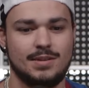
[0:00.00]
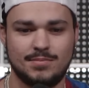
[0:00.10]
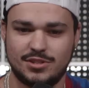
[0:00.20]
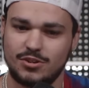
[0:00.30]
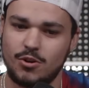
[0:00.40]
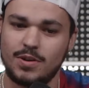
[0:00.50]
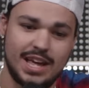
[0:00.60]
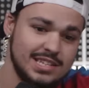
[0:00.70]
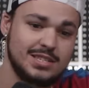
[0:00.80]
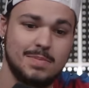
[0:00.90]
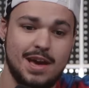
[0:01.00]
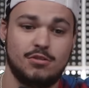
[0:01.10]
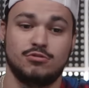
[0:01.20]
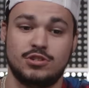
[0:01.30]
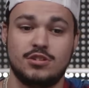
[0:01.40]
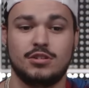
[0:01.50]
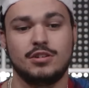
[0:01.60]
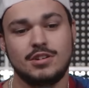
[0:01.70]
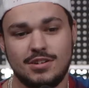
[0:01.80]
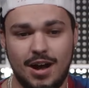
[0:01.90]
I'm just gonna go against the Bengals here.
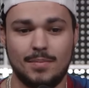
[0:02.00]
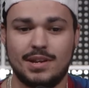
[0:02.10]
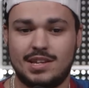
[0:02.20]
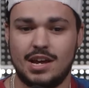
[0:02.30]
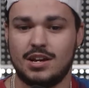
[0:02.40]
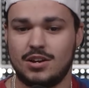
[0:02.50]
I'm gonna take yes.